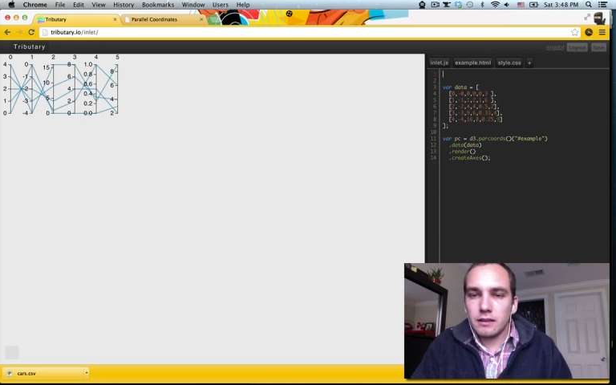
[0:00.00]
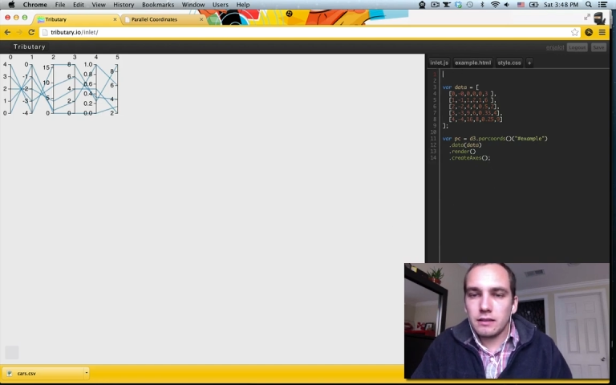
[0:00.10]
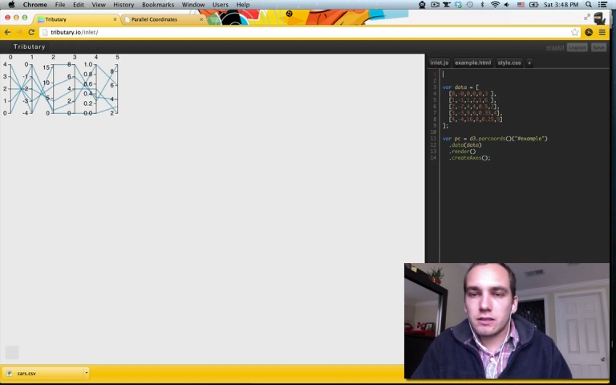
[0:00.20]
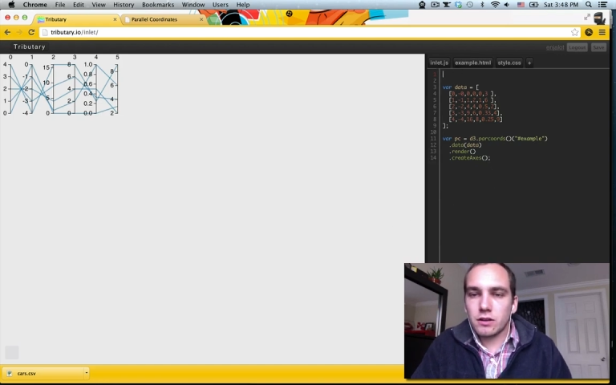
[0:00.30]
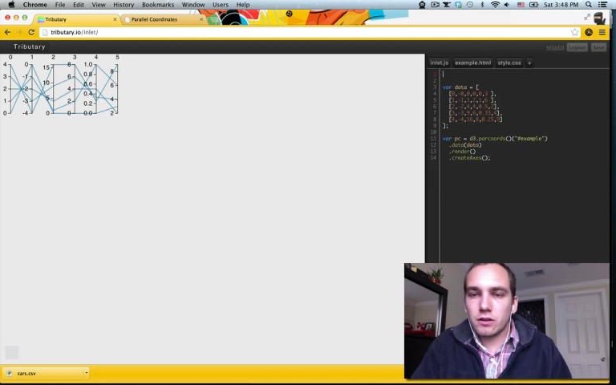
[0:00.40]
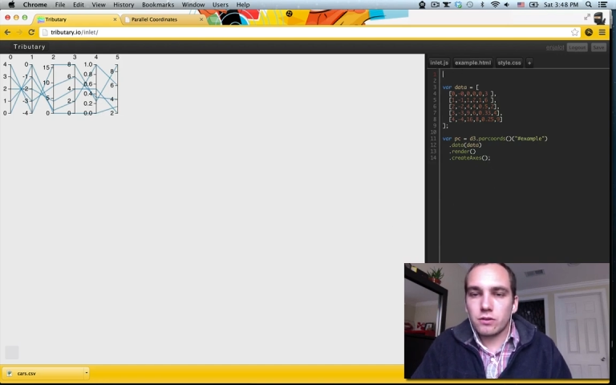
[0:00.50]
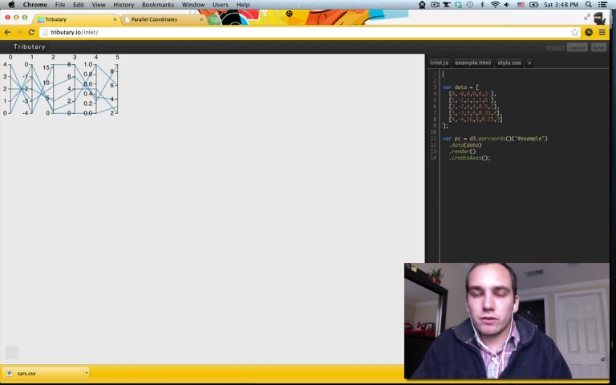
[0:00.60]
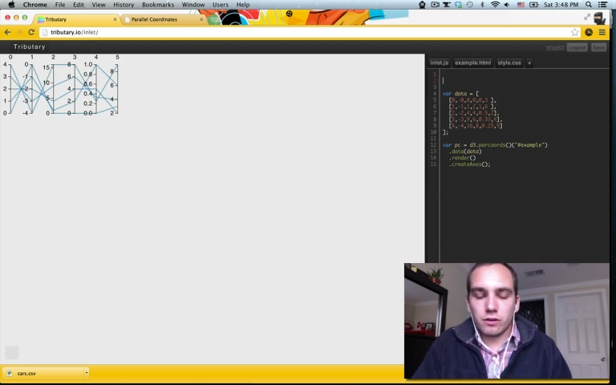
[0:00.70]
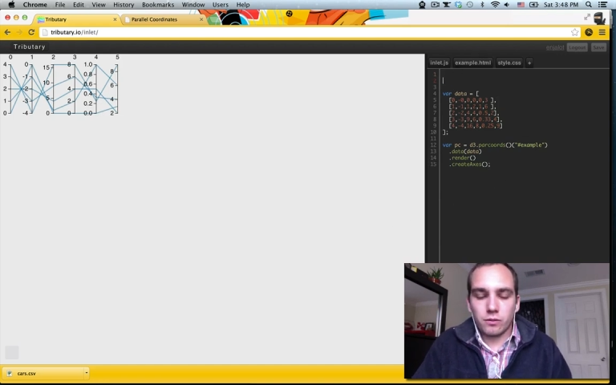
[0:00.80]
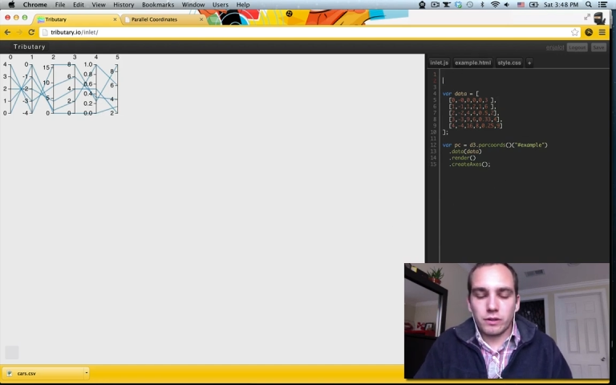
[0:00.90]
So,
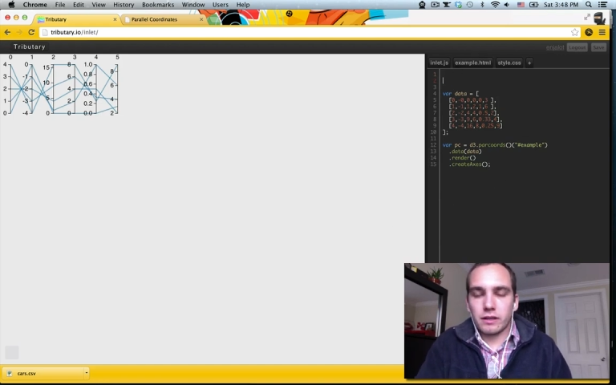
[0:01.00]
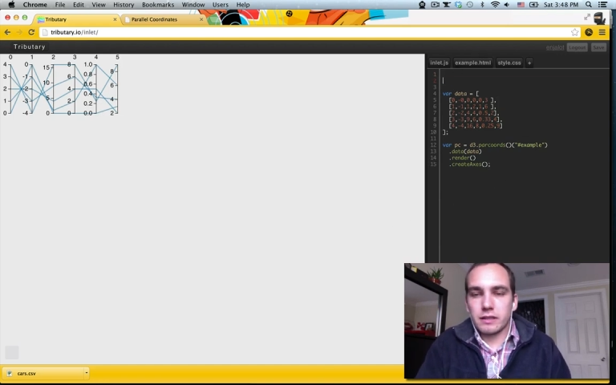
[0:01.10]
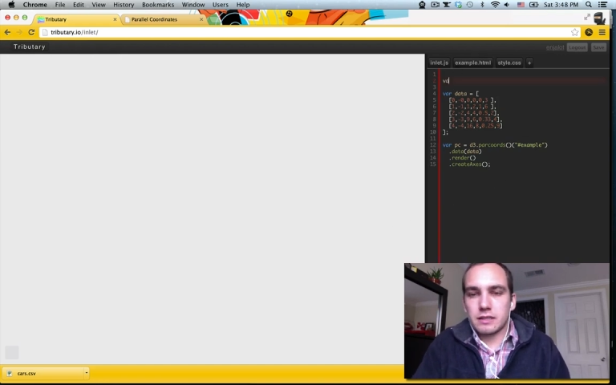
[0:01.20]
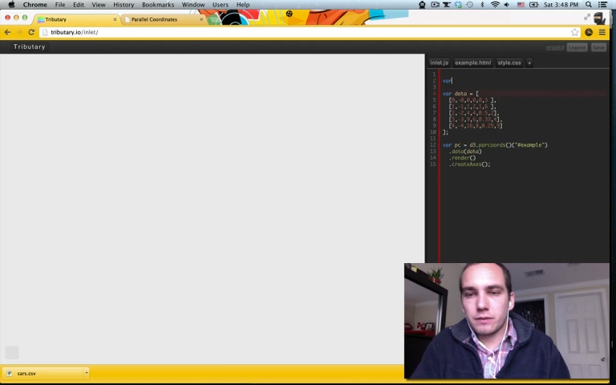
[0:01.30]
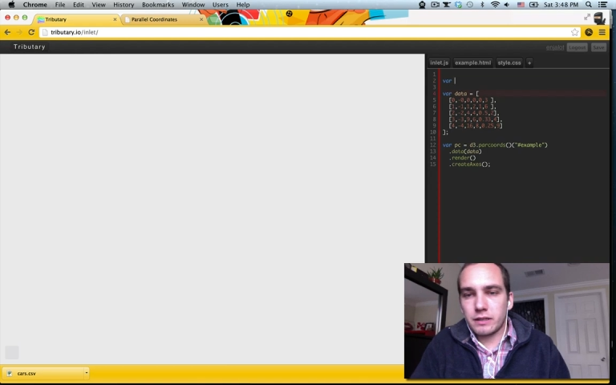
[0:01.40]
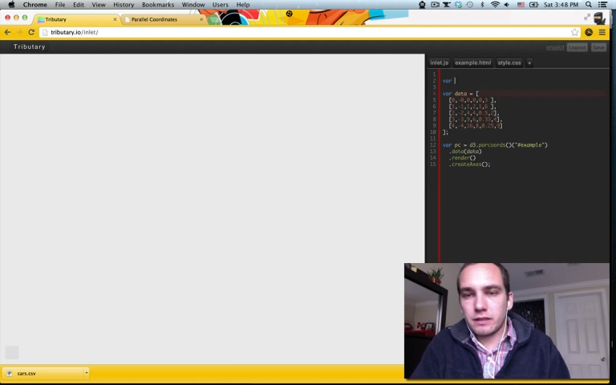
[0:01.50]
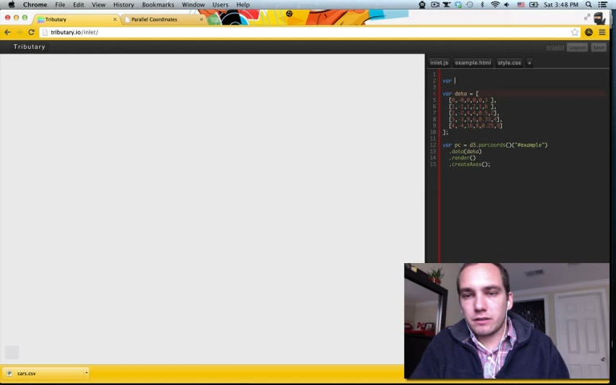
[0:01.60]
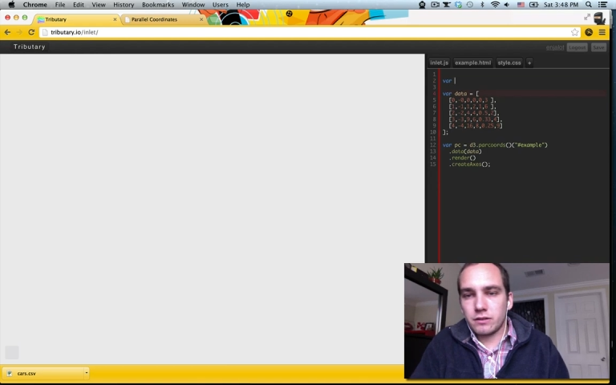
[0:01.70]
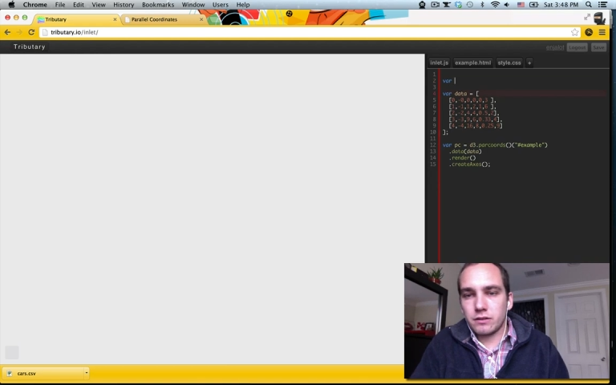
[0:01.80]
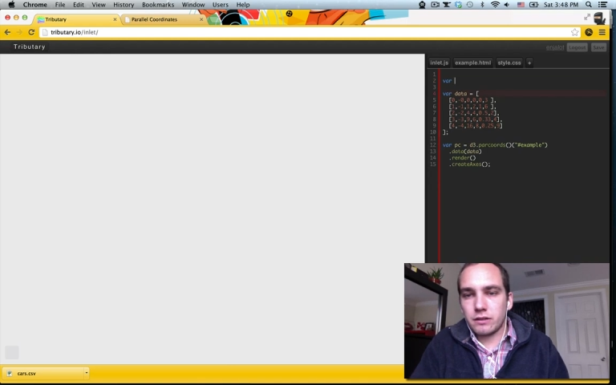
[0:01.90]
you know, one nice thing we can
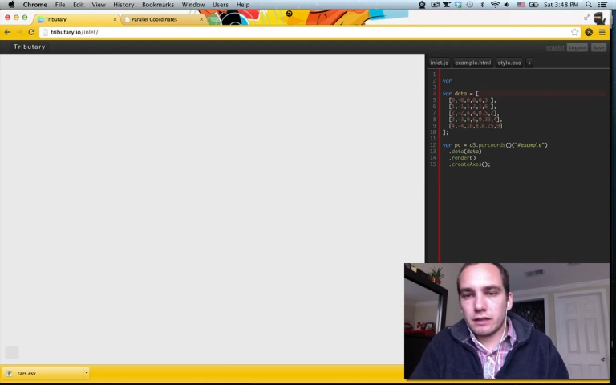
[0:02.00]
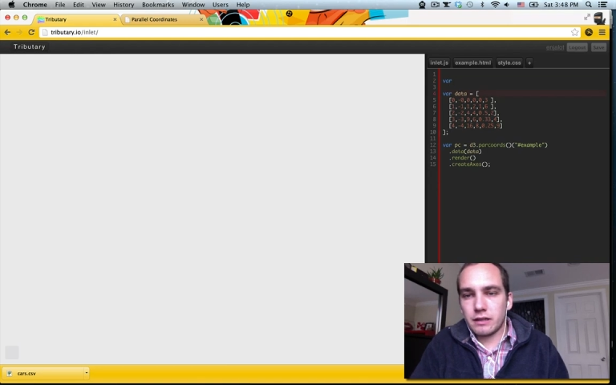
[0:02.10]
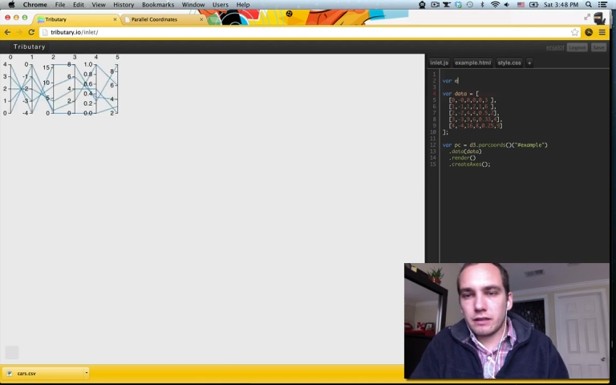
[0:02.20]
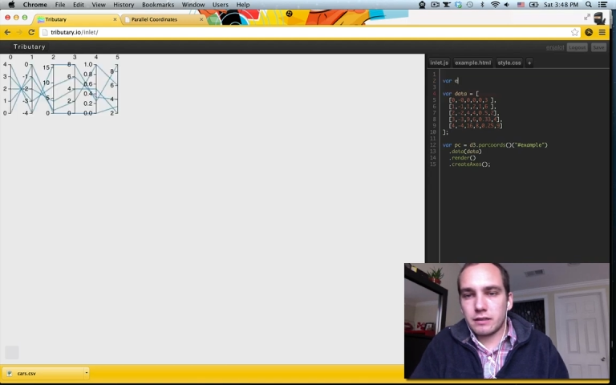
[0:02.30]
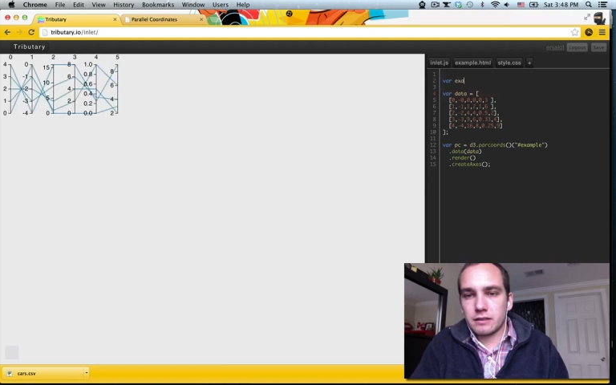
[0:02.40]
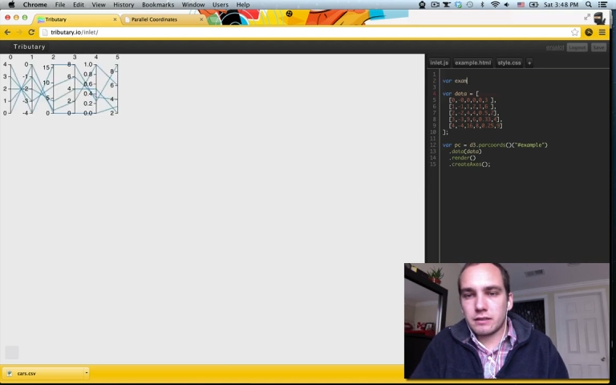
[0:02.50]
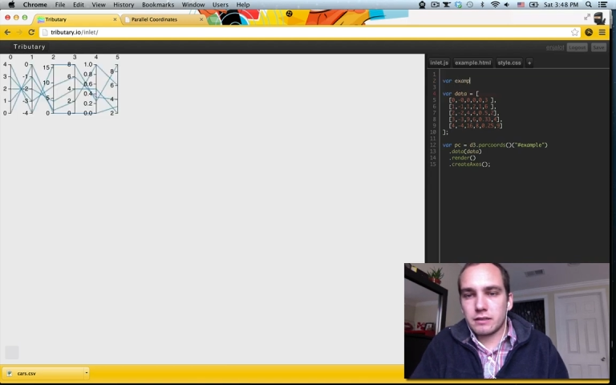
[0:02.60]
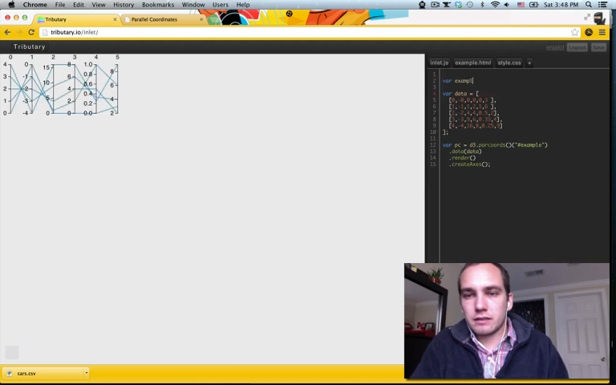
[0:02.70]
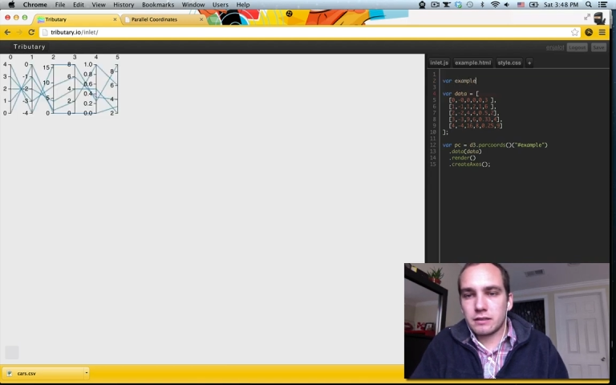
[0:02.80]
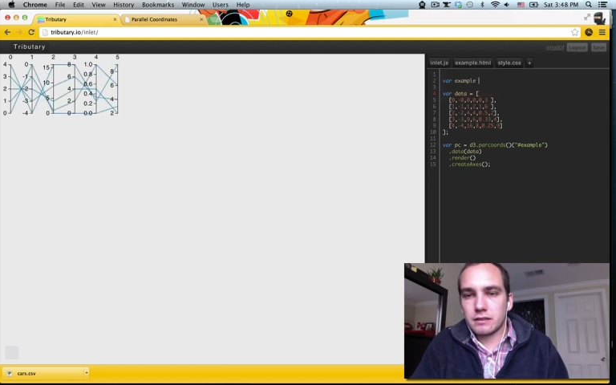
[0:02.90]
do is